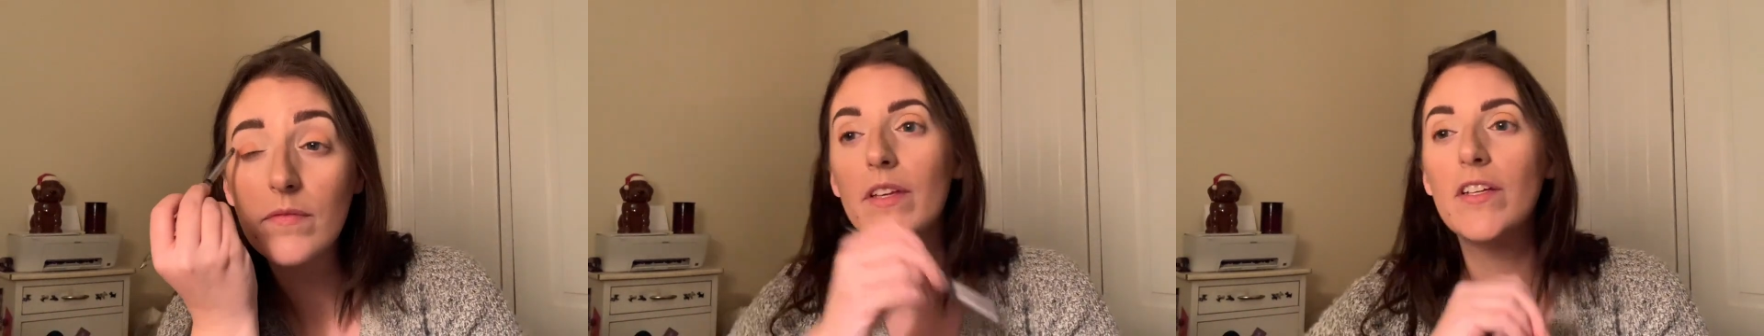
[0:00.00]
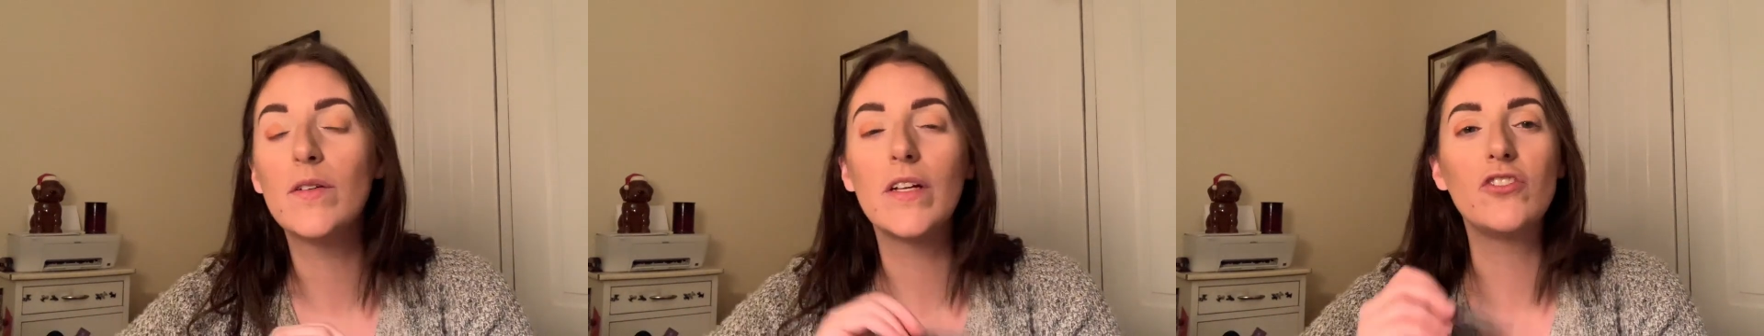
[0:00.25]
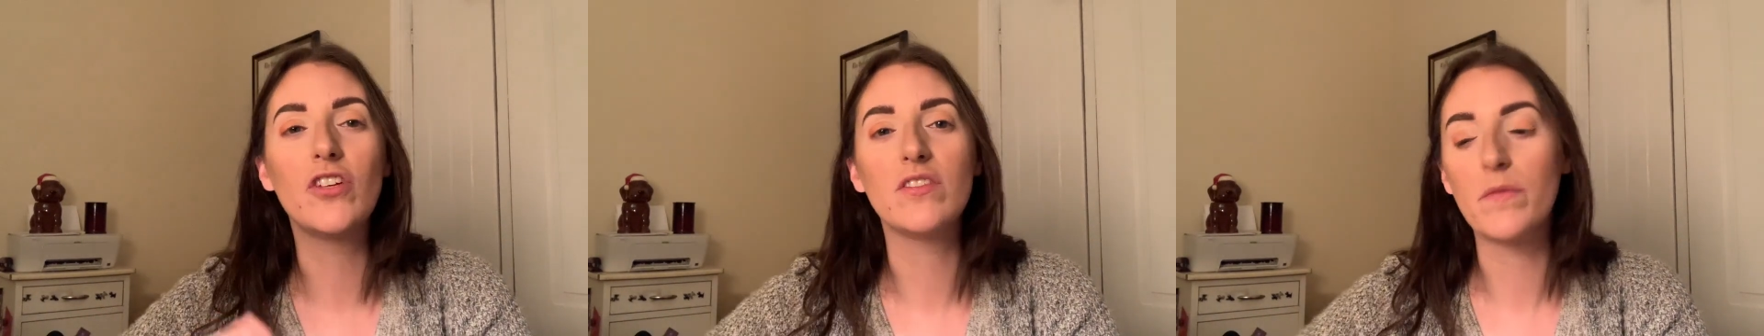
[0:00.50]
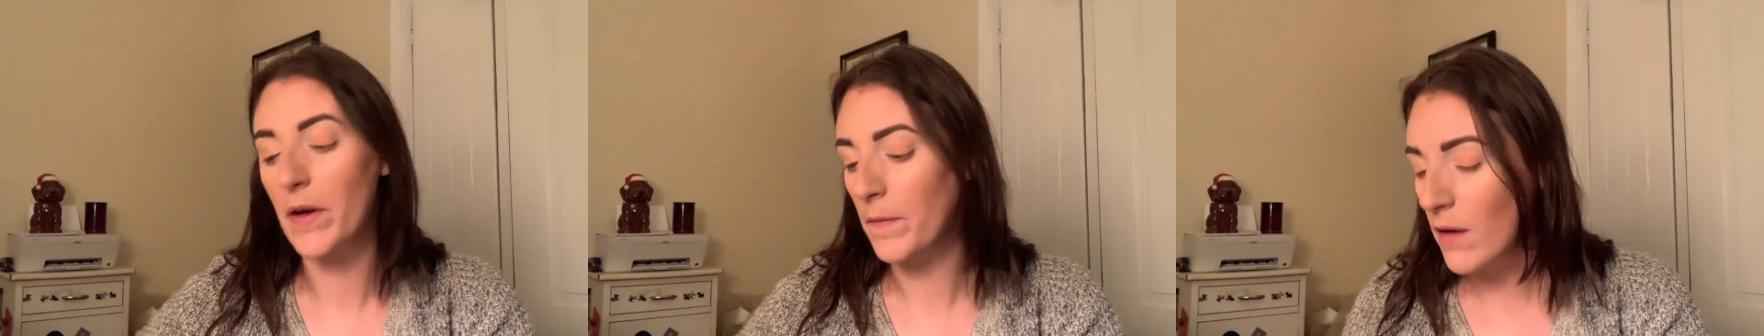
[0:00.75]
You know what, I changed
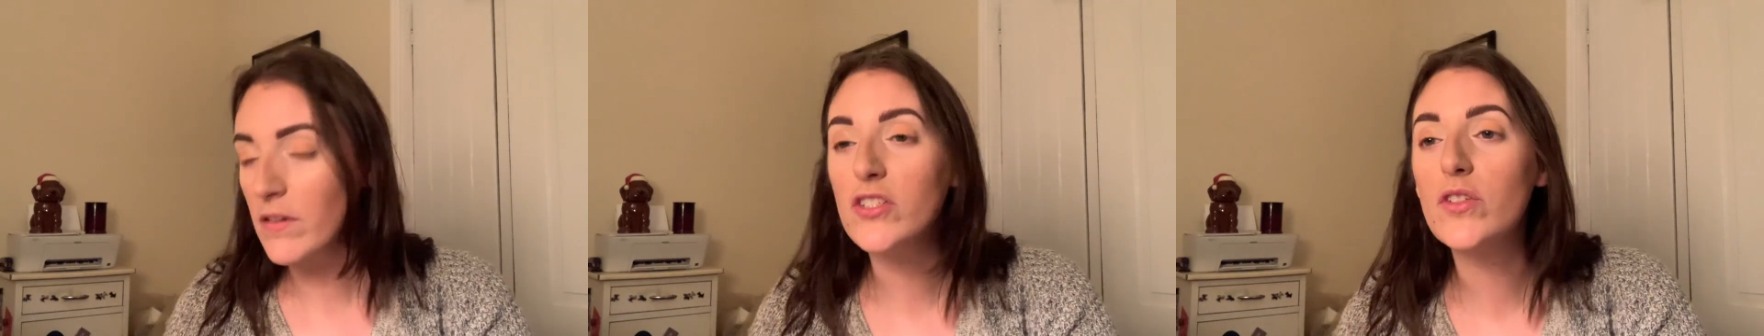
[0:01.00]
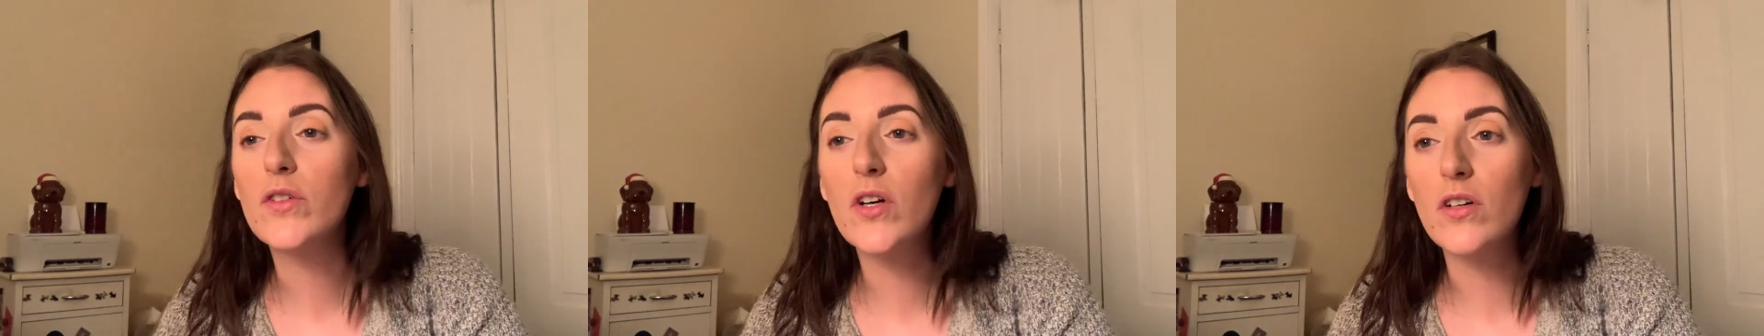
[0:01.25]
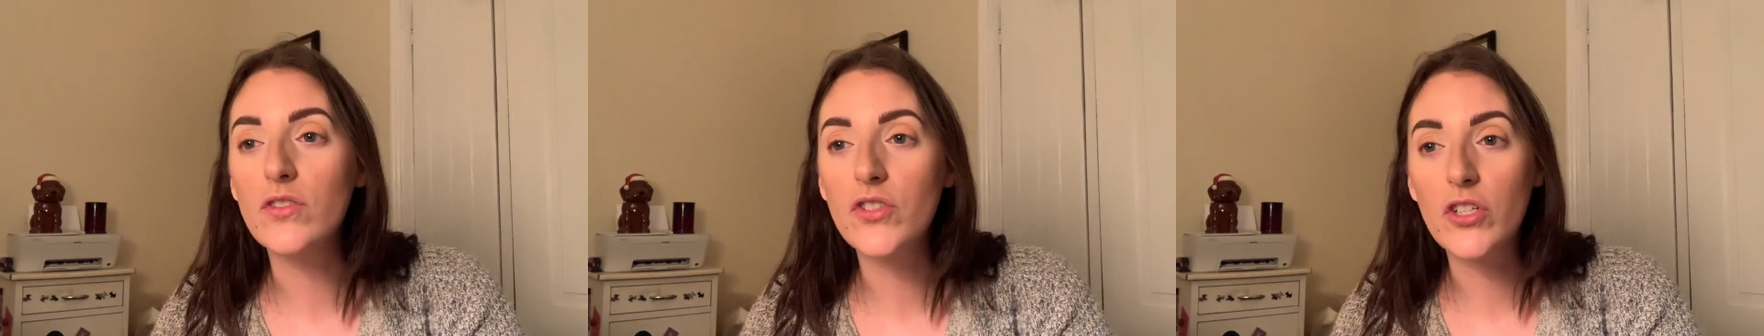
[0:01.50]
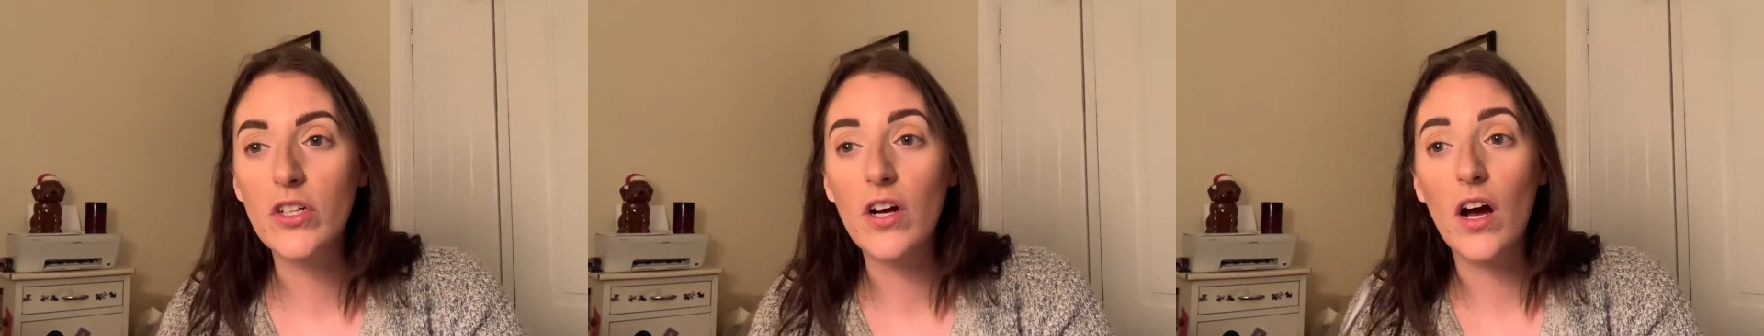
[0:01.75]
my mind. I'm gonna do
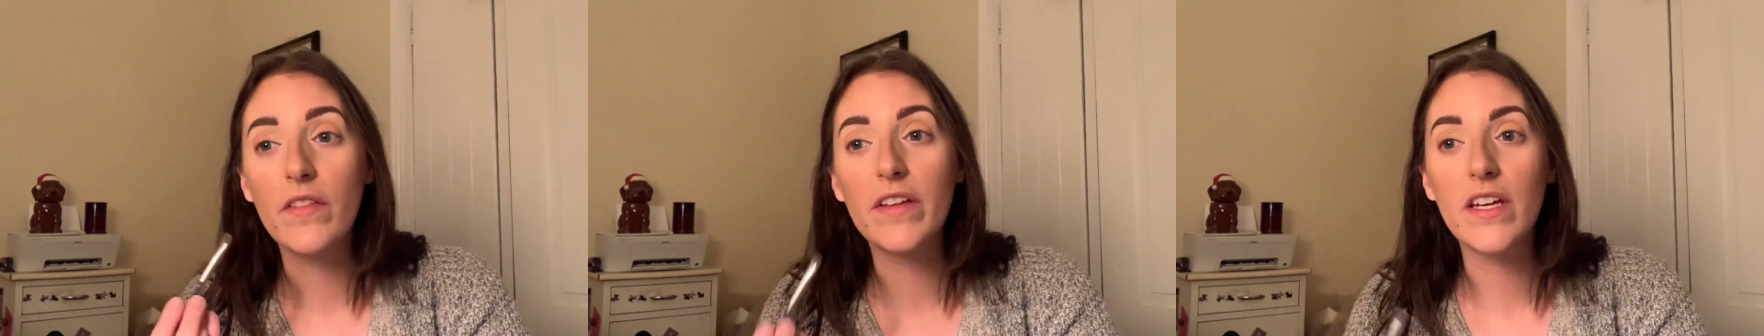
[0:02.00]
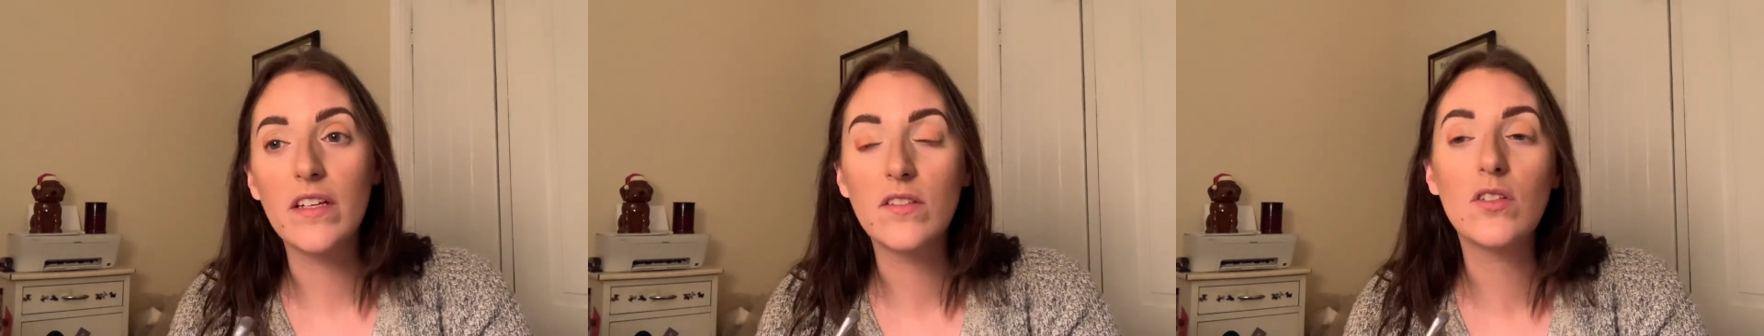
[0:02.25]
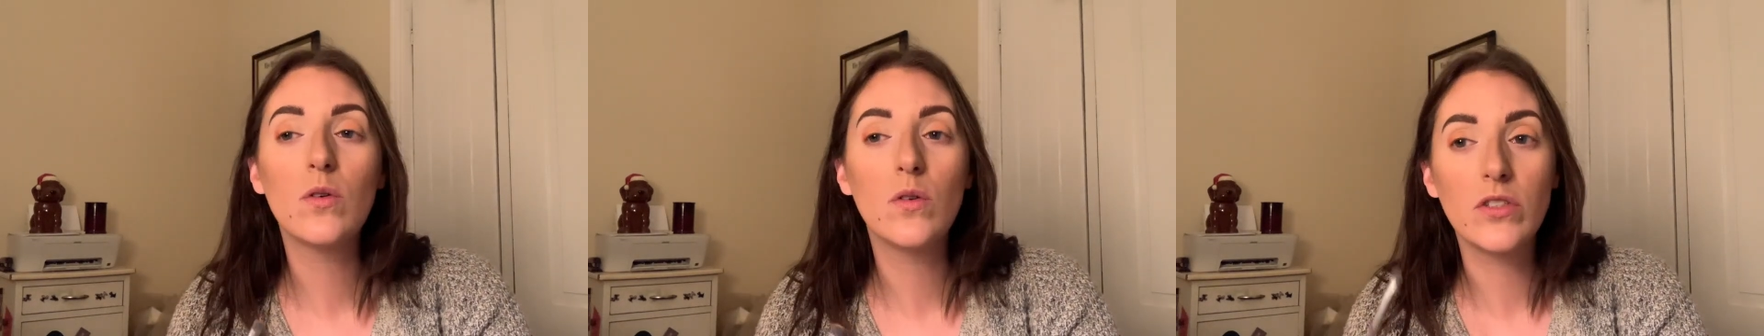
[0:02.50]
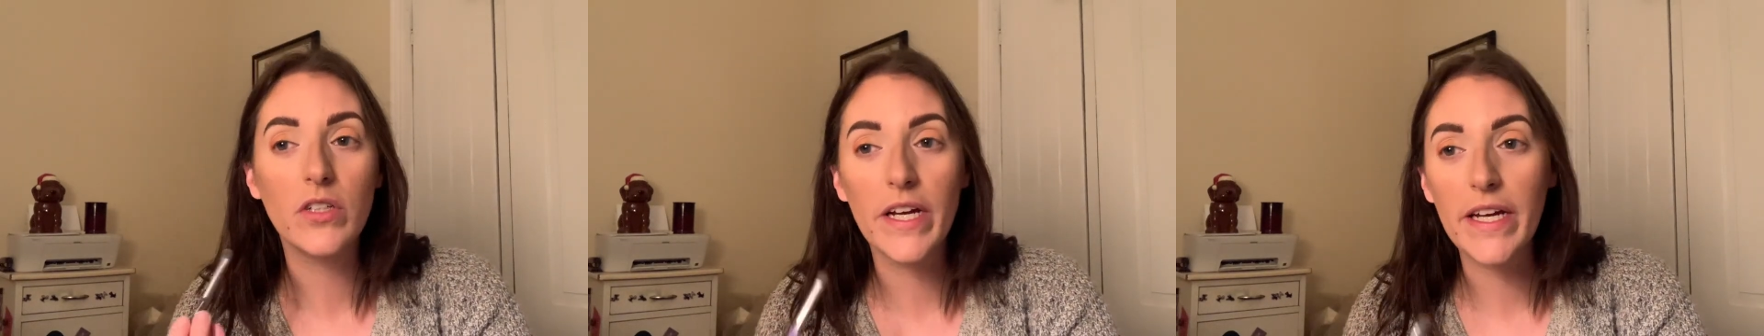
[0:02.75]
culture on the inner
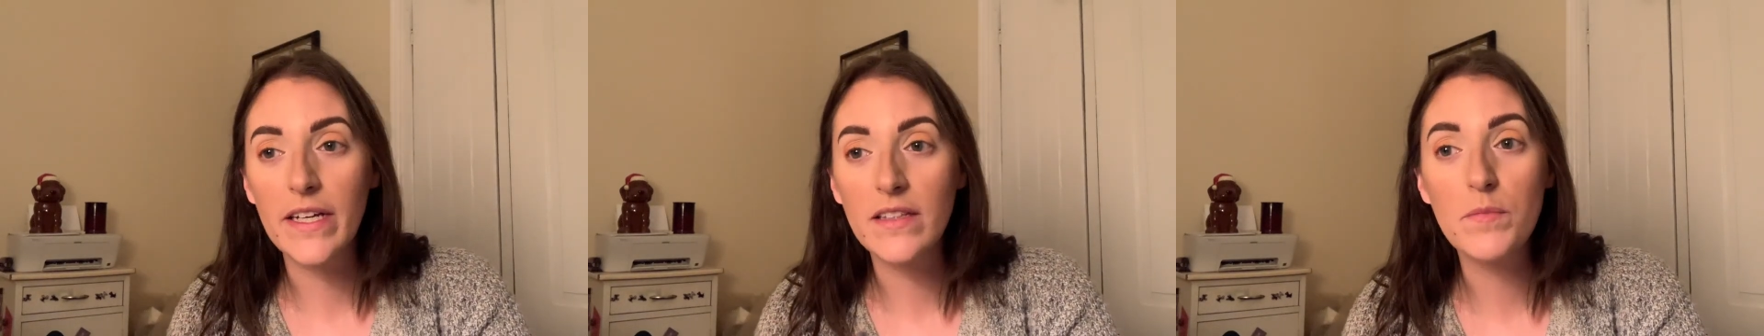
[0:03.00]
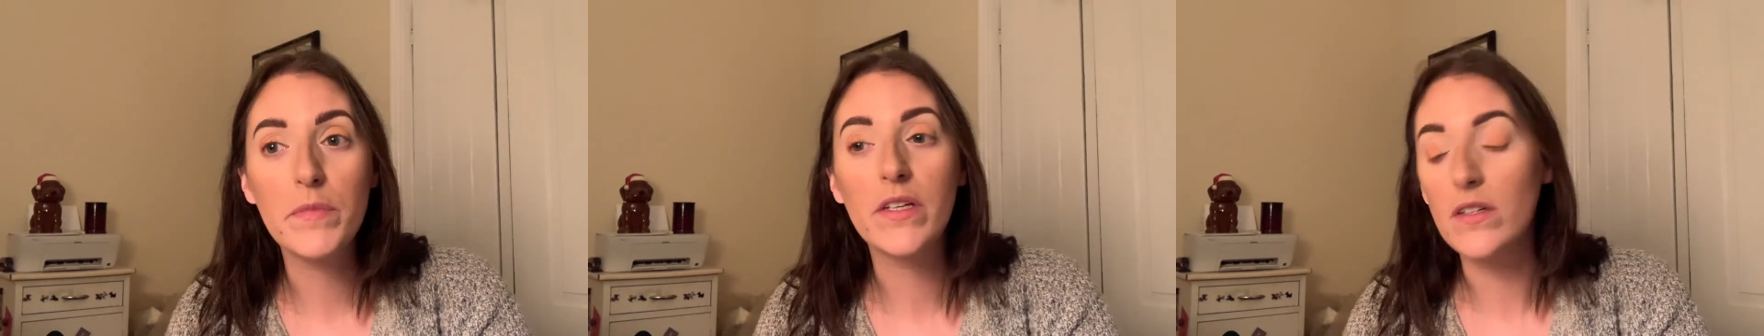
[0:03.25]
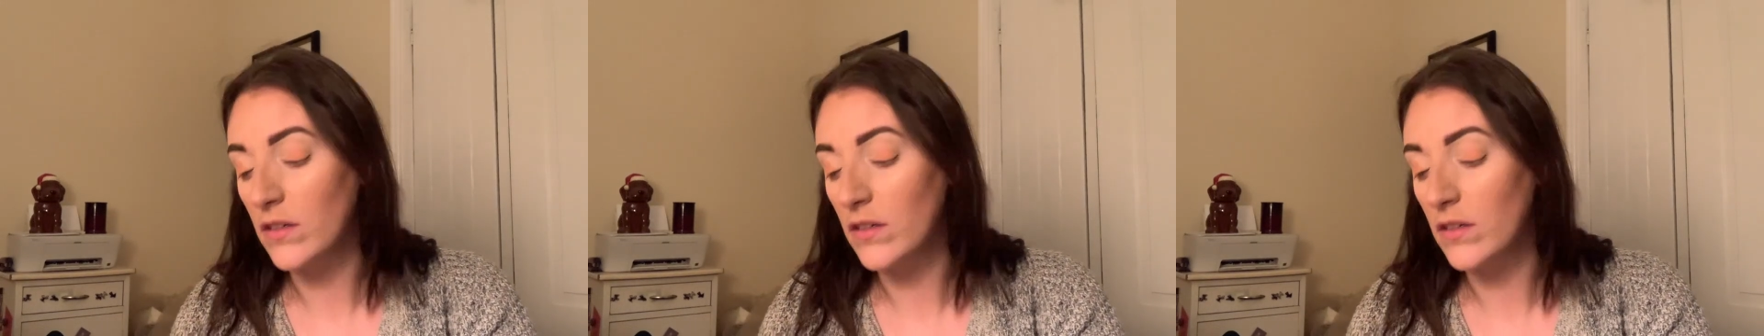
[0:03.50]
corner and the middle.